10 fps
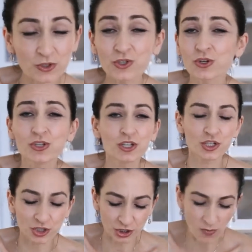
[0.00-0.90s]
So
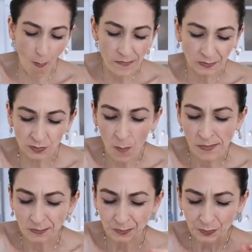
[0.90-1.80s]
delicious.
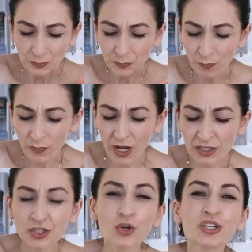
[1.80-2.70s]

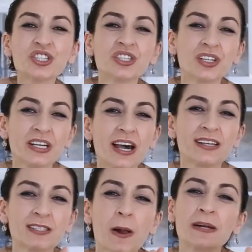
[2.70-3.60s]
And it originally
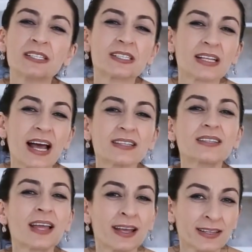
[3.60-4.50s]
has slight
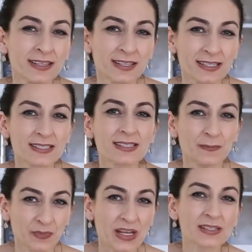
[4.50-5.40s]
tanginess
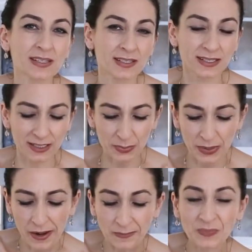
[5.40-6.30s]
as an herb,
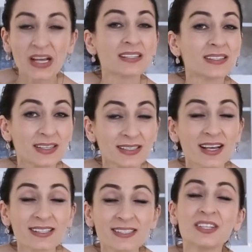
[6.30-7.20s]

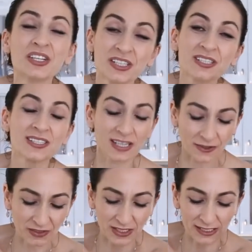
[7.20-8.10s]
as green
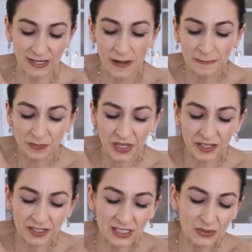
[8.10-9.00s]
itself. It has
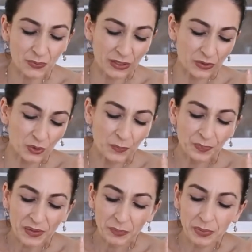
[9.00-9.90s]
tanginess. When you
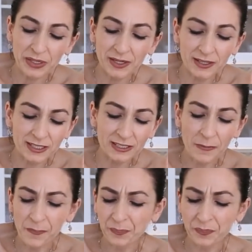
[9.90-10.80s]
pickle it,
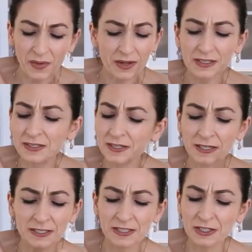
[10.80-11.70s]
it
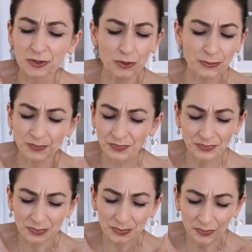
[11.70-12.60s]
turns into,
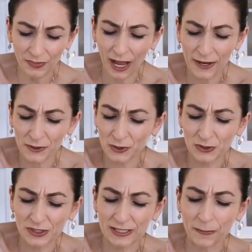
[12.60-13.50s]
I don't know,
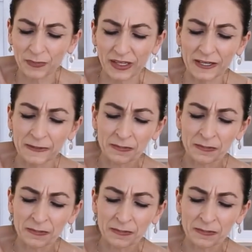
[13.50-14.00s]
something